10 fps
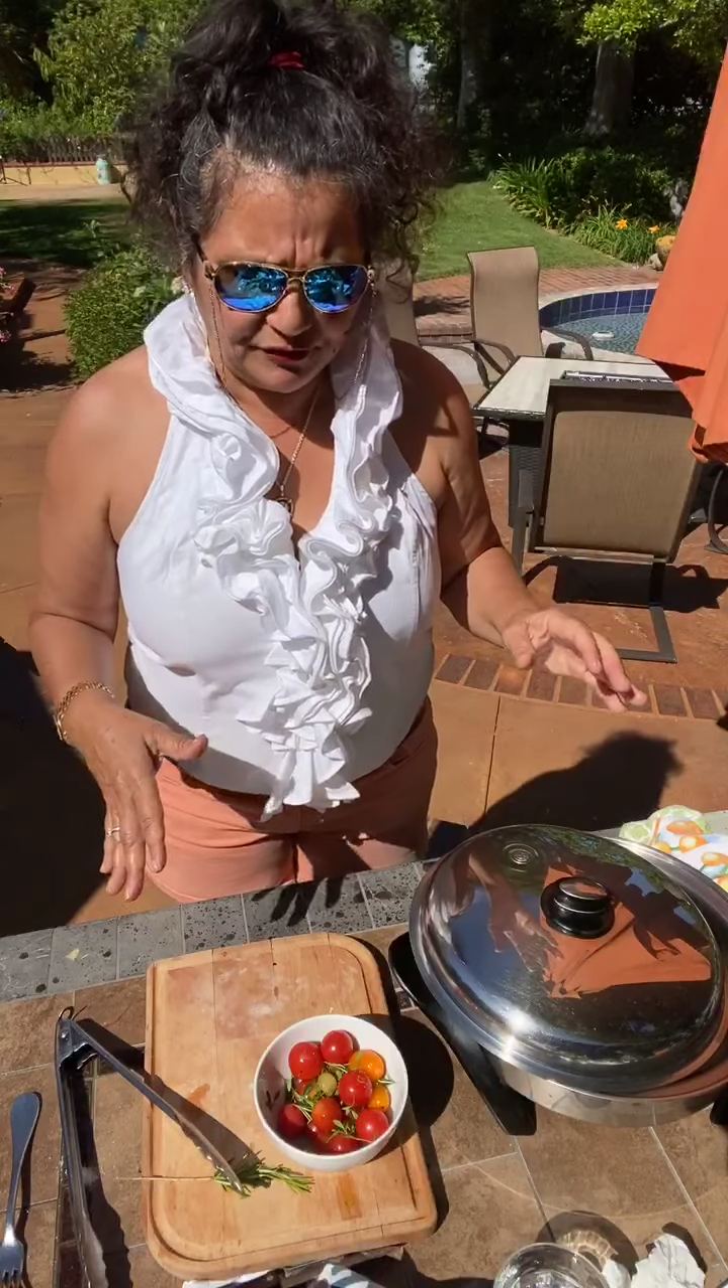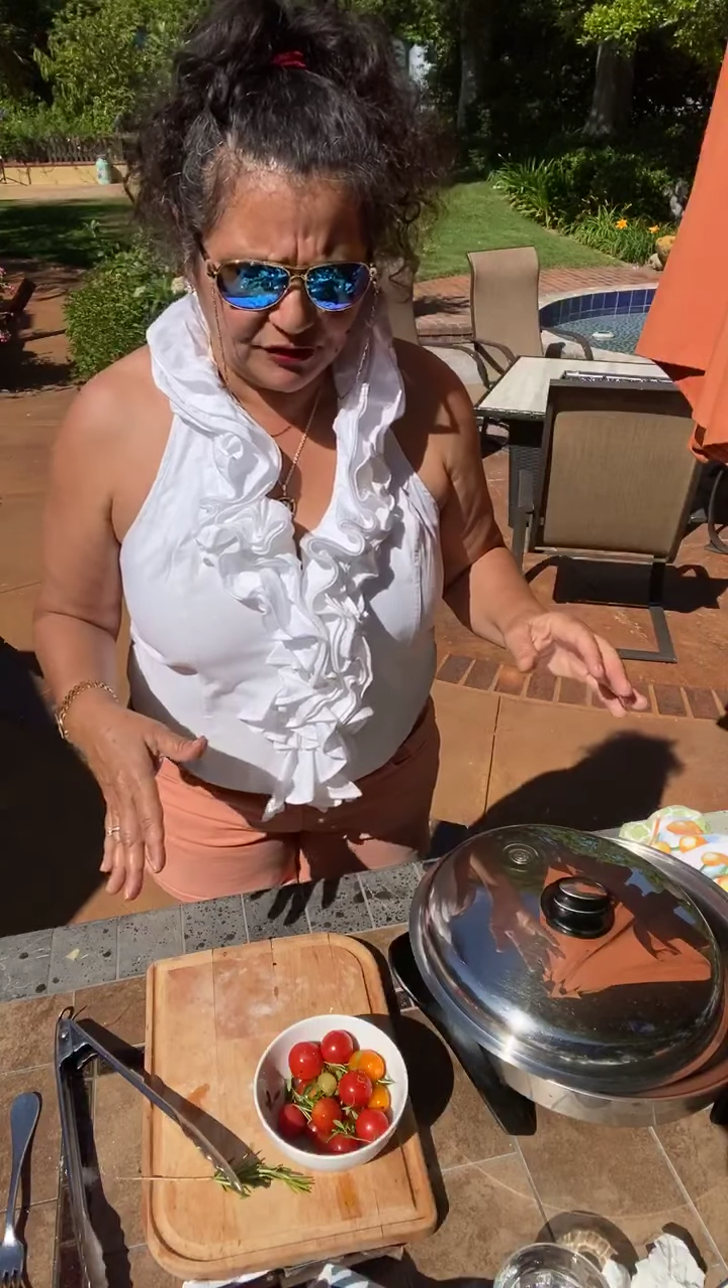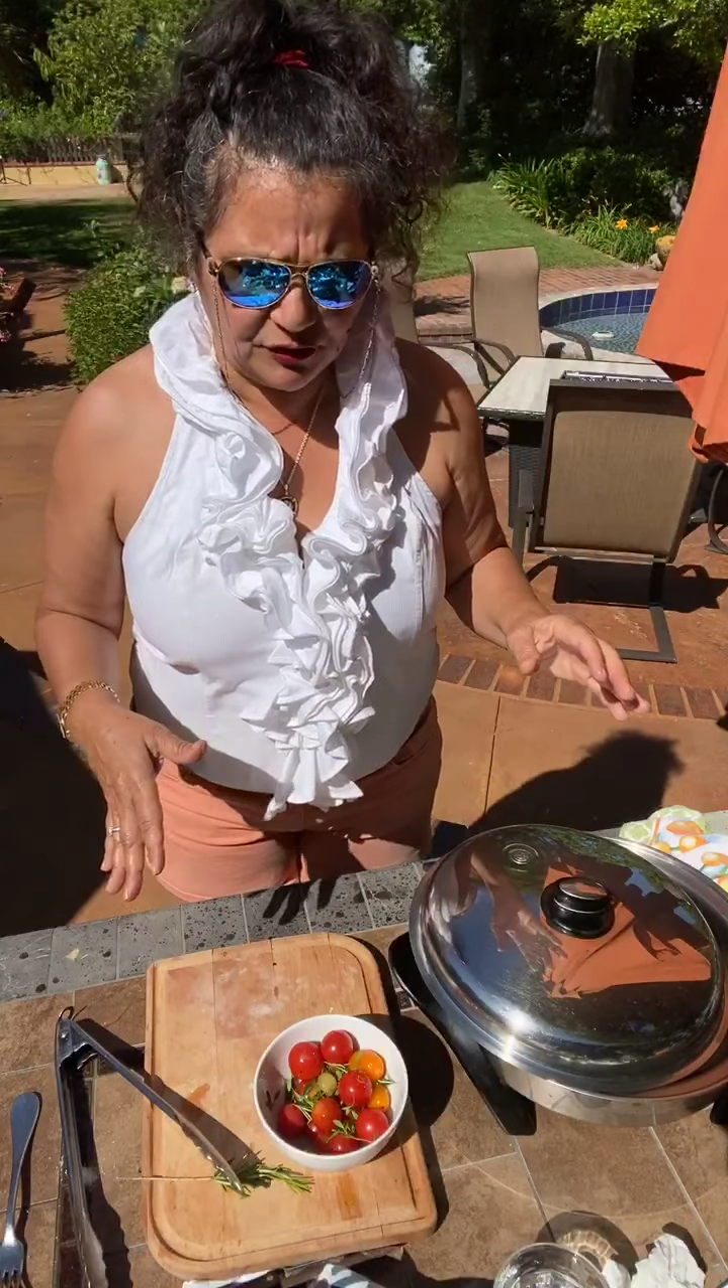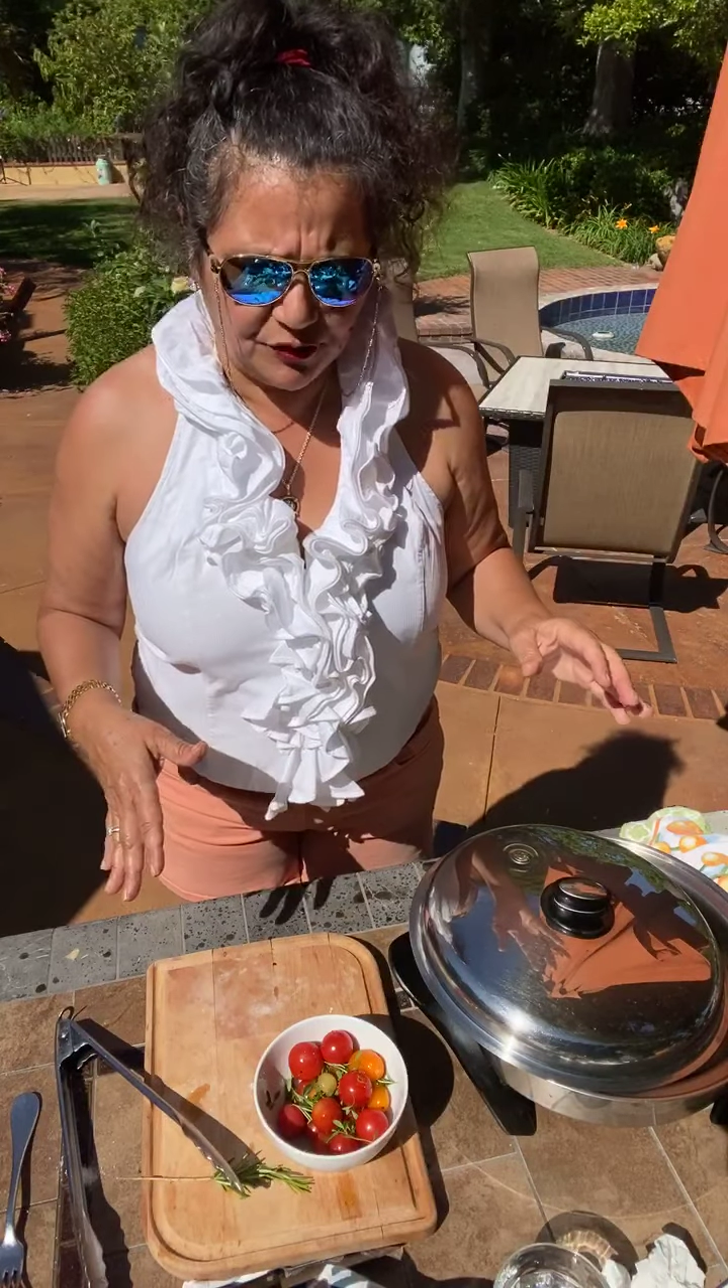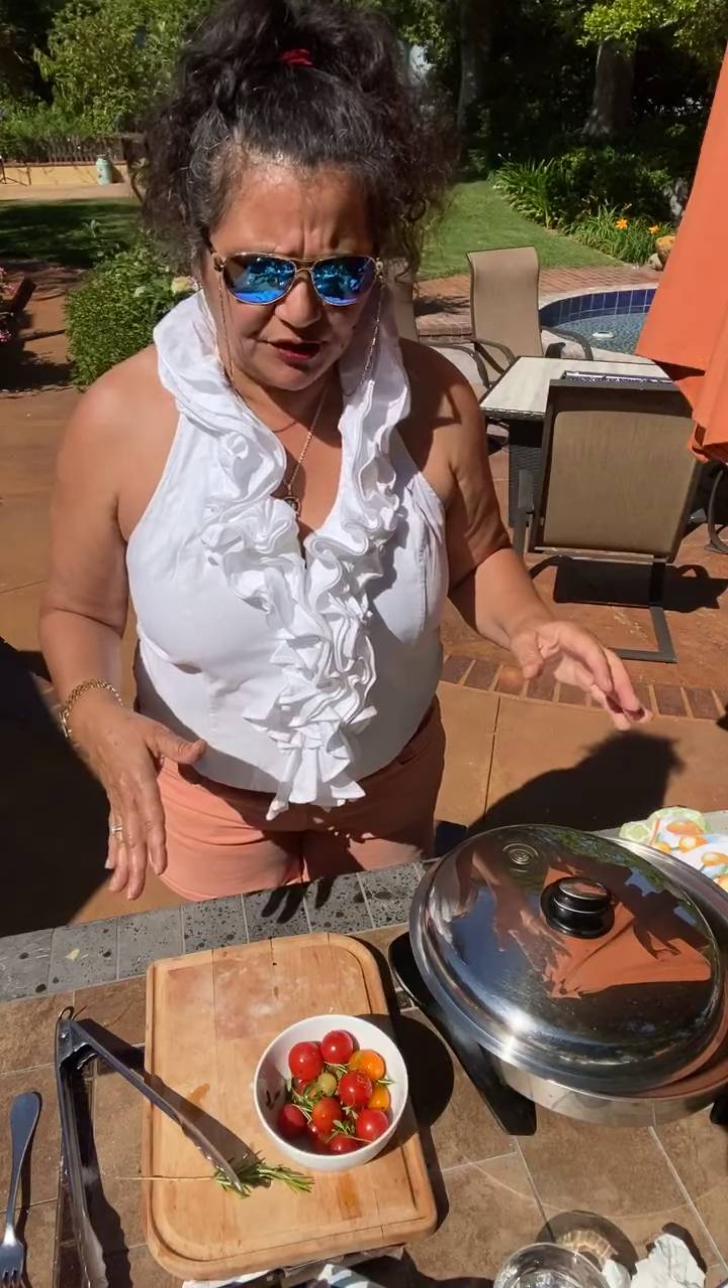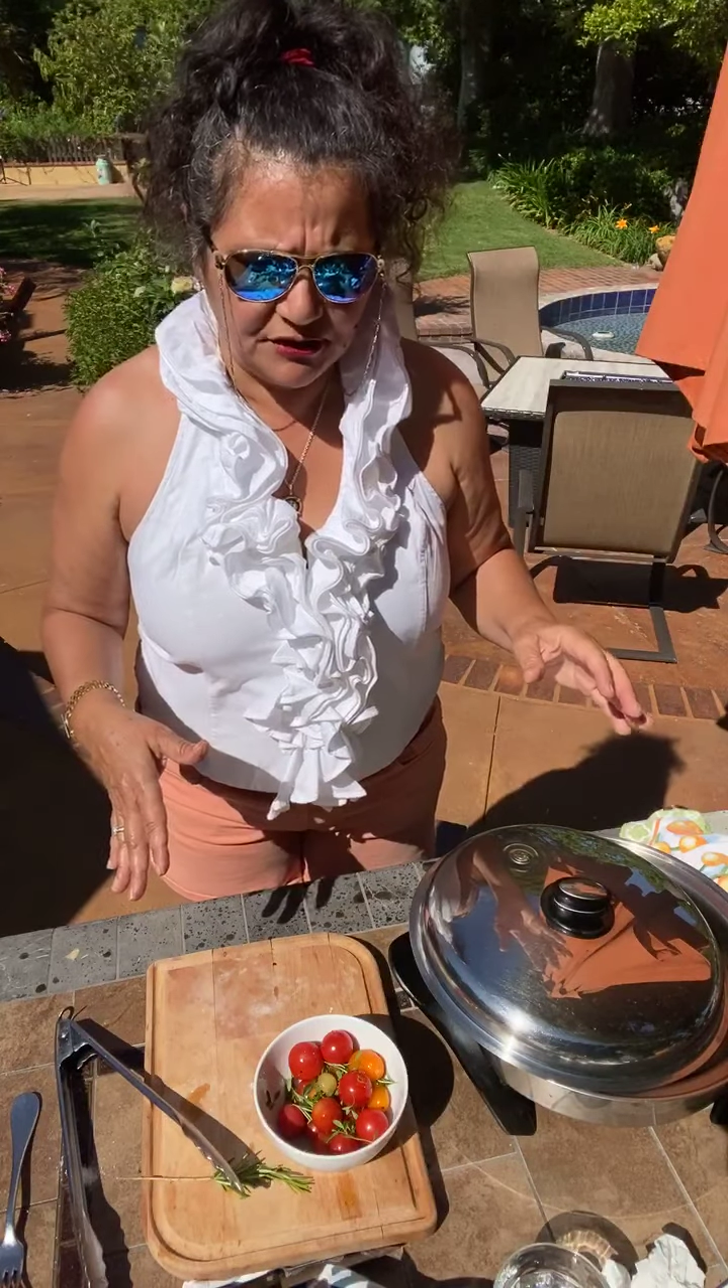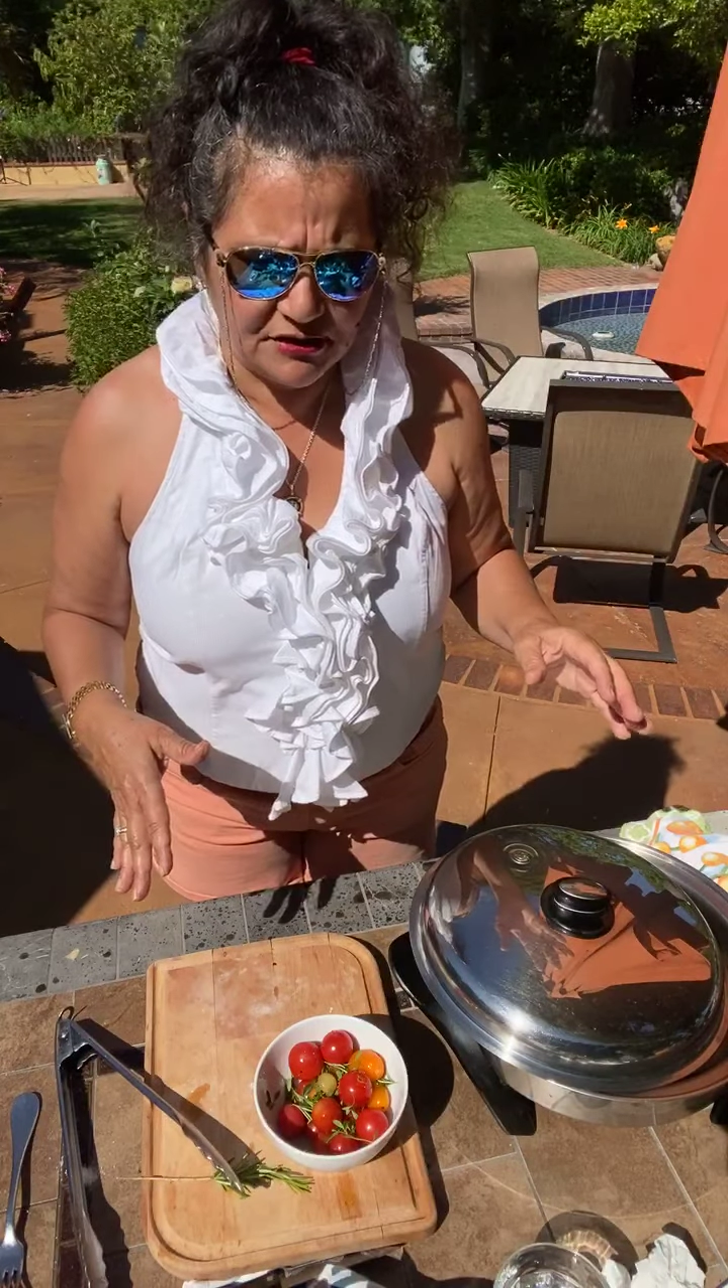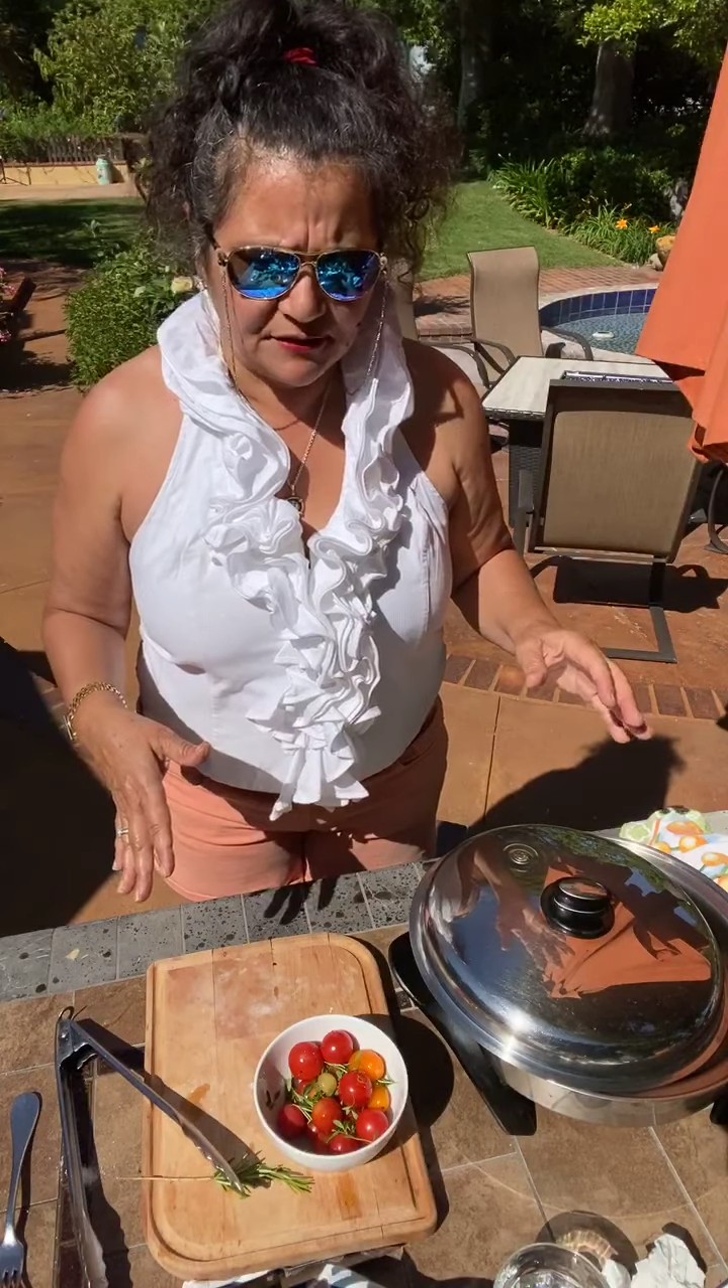degrees,